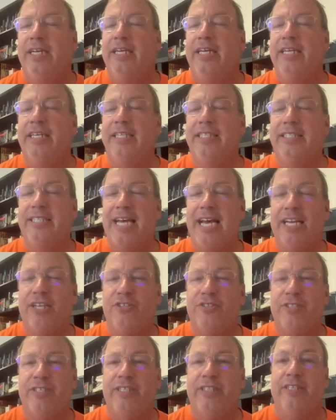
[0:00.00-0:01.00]
It's
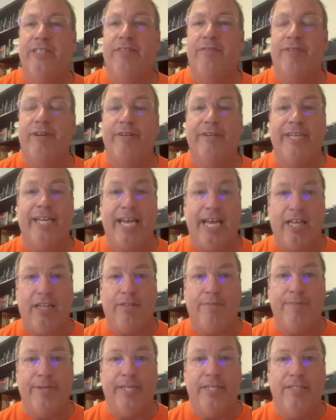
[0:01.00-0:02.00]
actually a literary
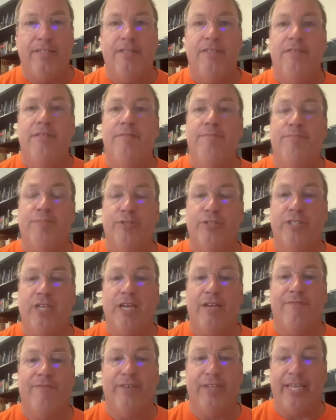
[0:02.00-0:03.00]
element,
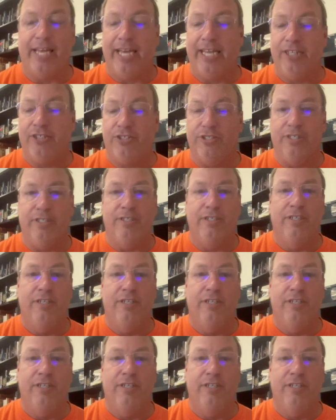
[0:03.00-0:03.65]
personification.